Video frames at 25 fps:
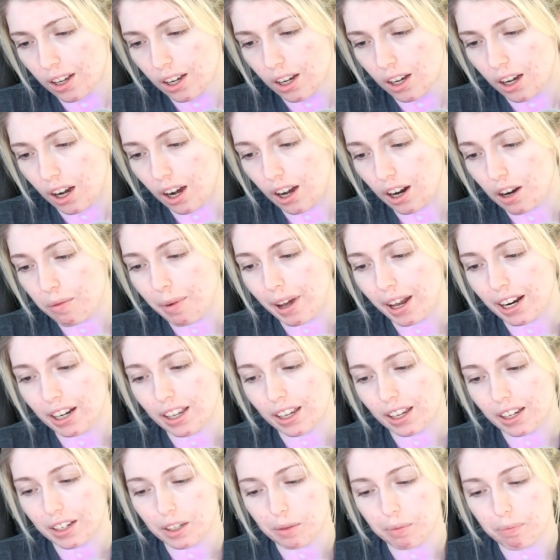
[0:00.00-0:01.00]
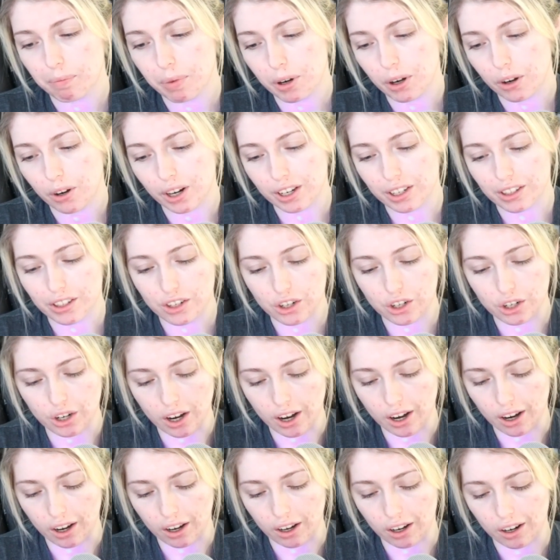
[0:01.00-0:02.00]
Automatic experience
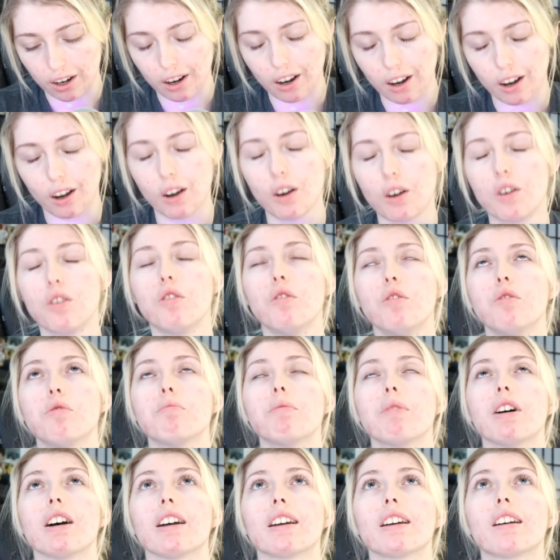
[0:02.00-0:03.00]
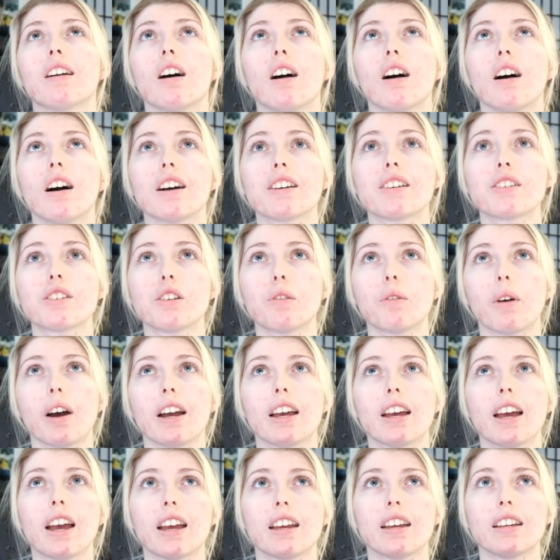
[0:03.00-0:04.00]
share. Oh my gosh, do I
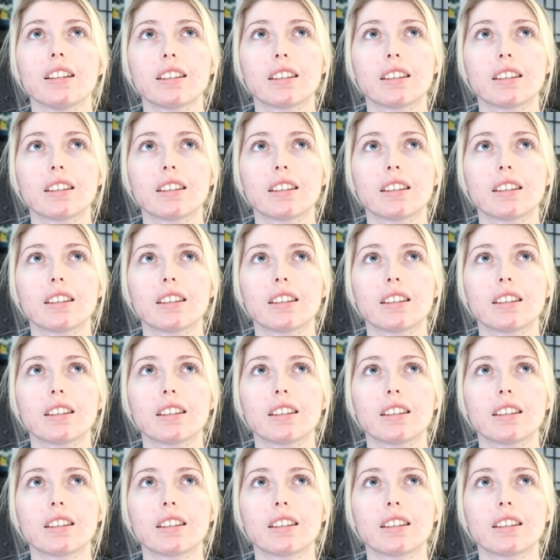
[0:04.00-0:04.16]
hate